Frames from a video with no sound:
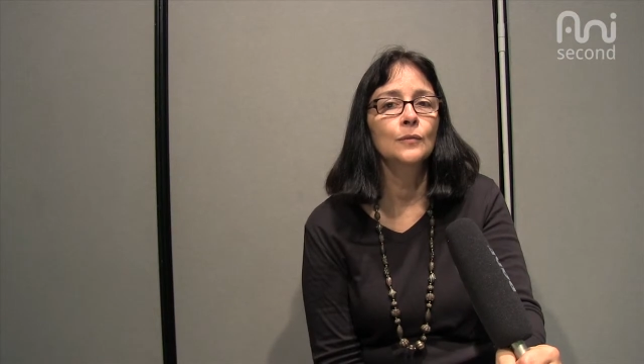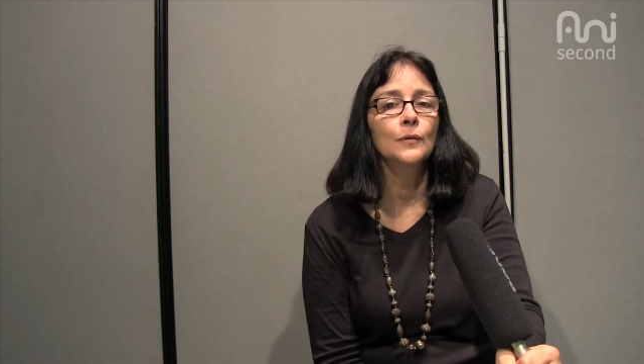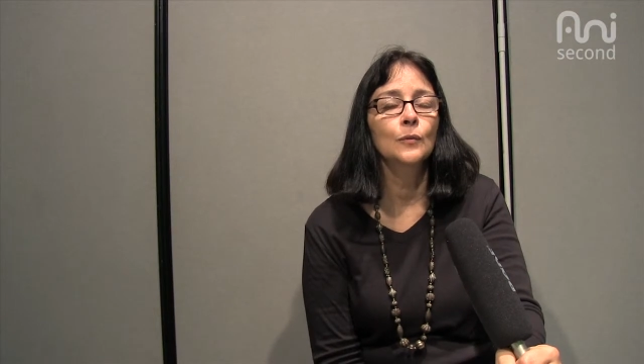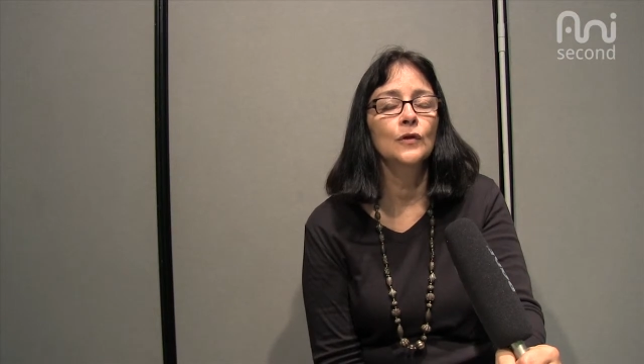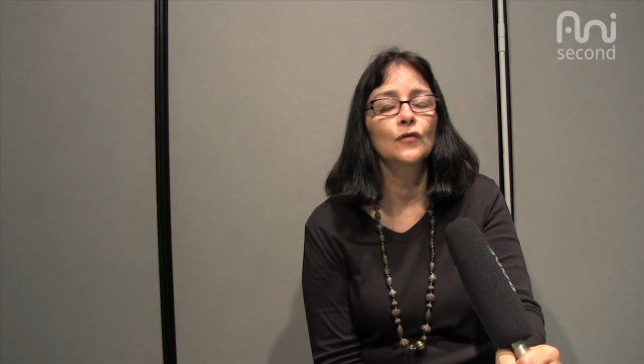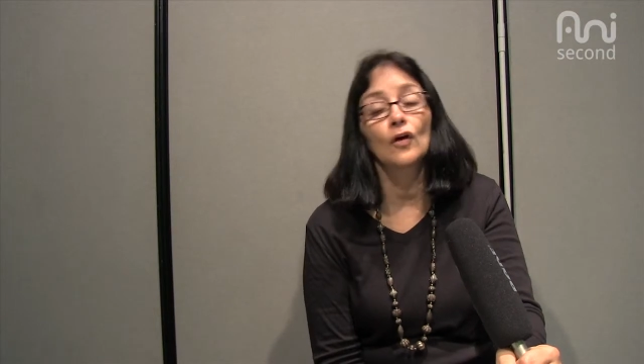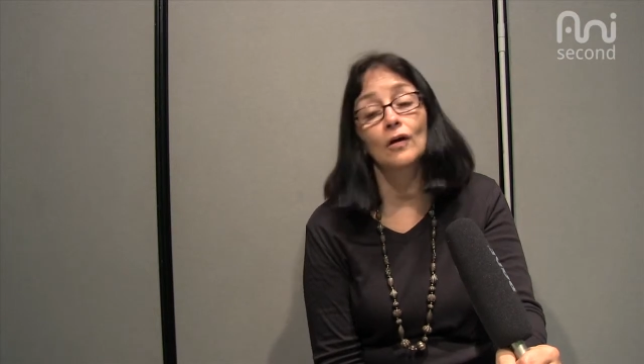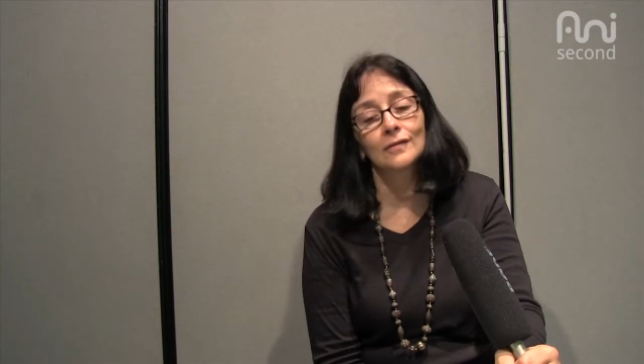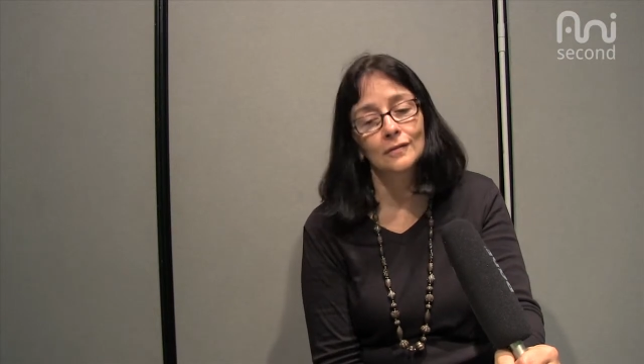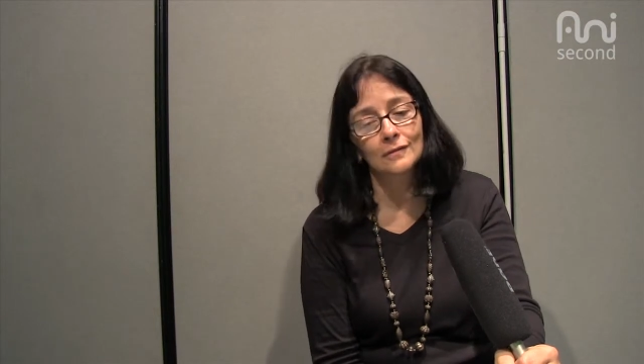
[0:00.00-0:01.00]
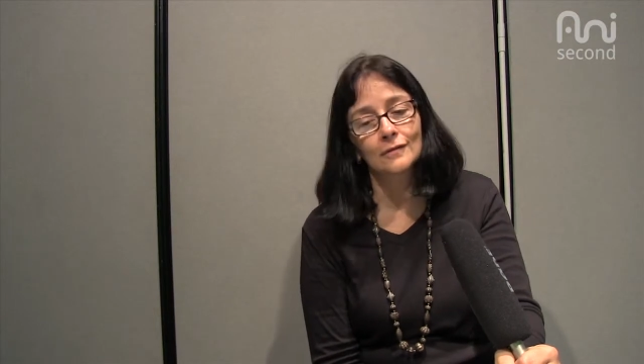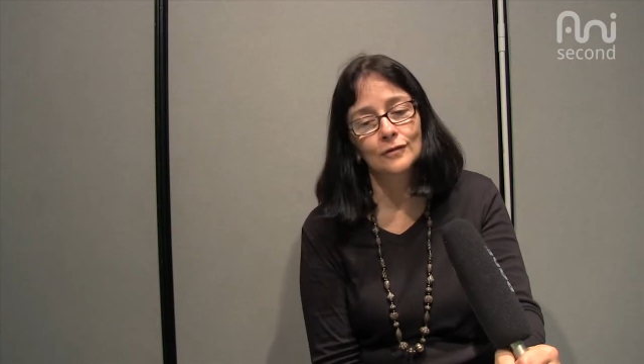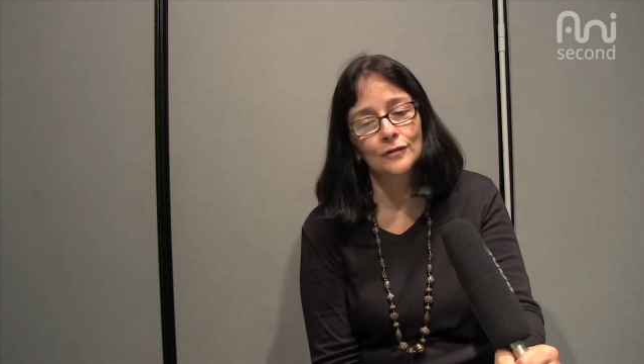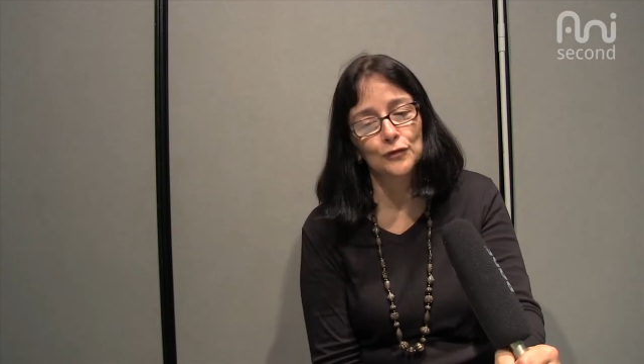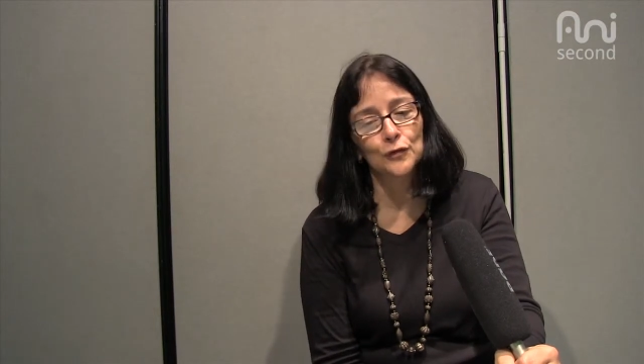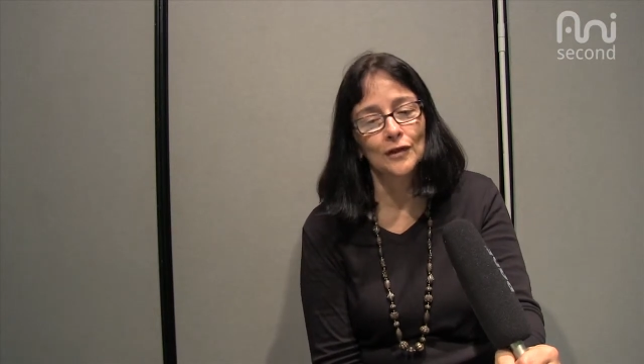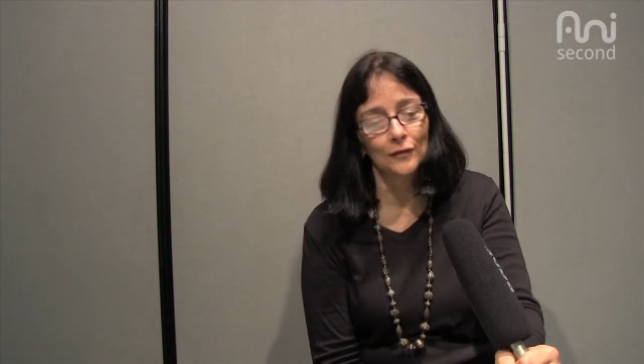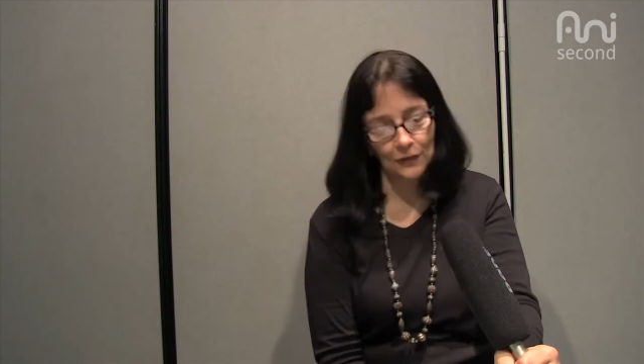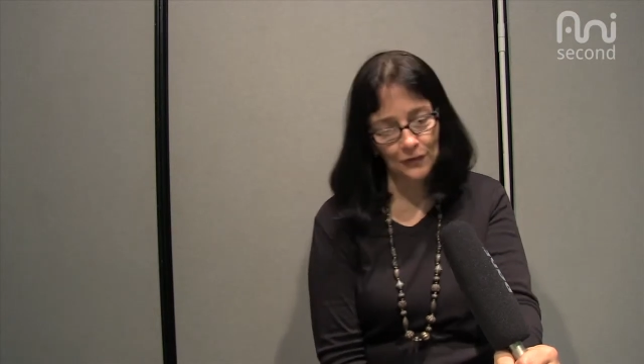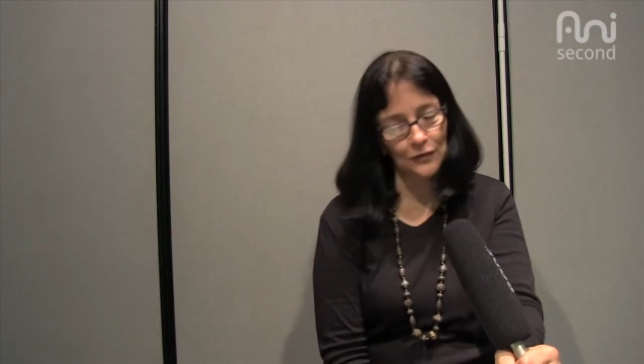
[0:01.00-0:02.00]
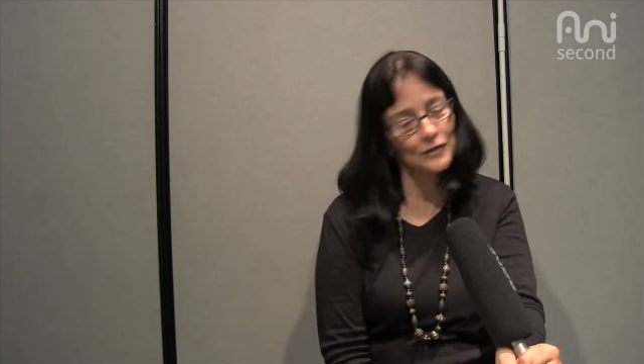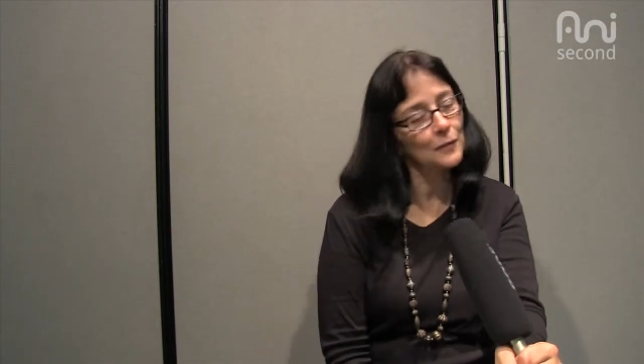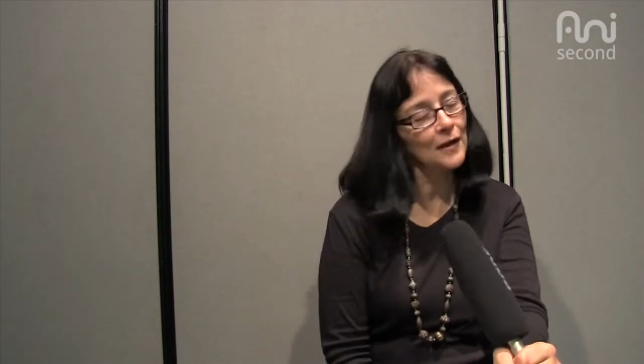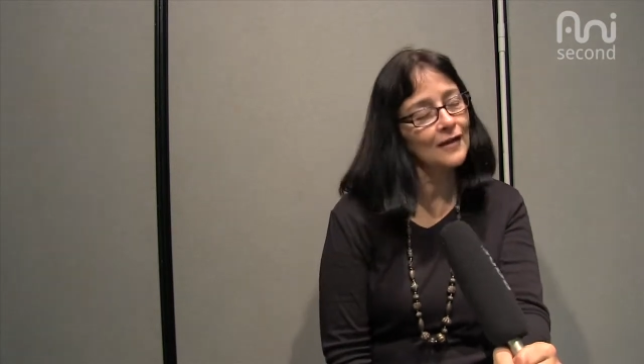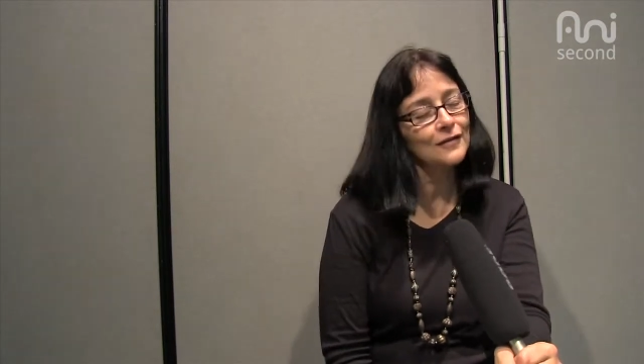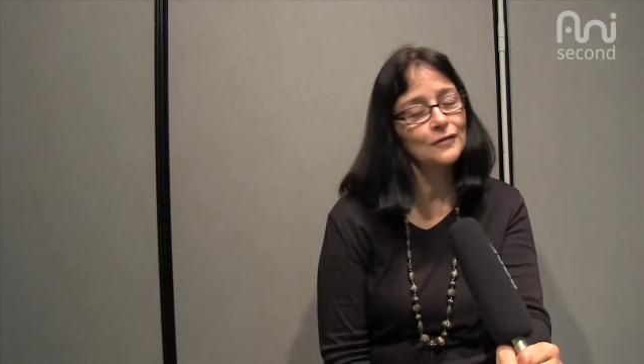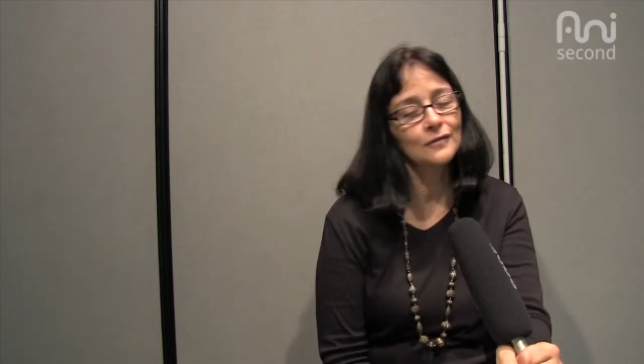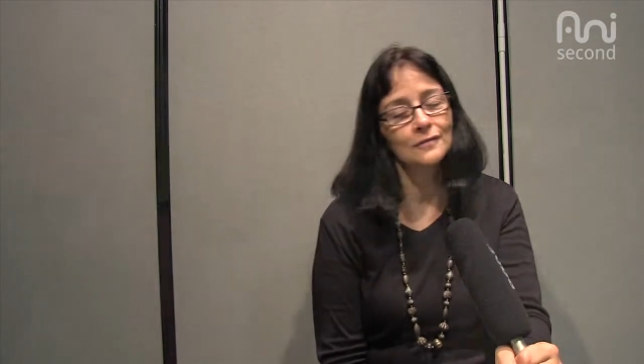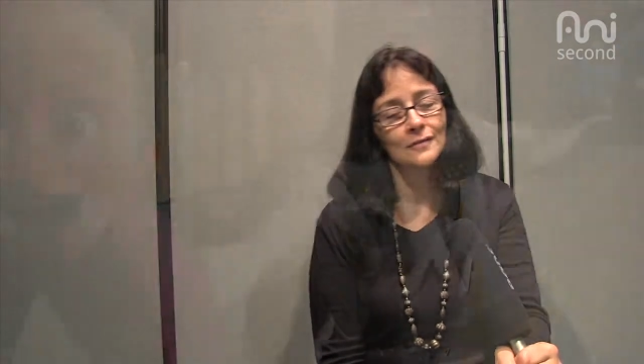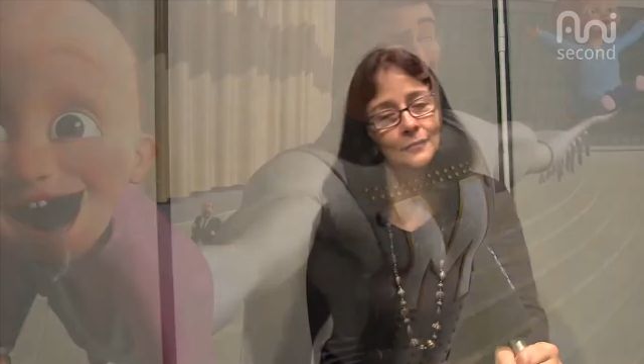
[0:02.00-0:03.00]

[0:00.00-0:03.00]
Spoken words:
when we saw the 2 characters that we had to do, it